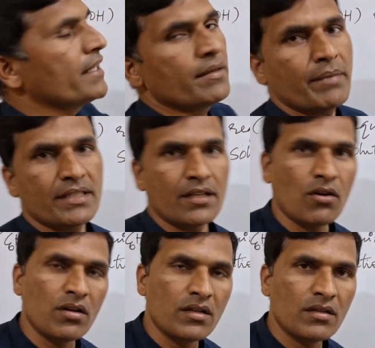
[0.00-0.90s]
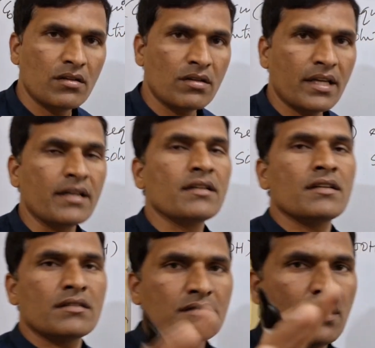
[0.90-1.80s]
in methanol. Okay,
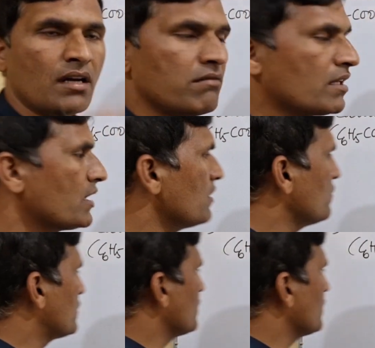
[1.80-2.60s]
so I will give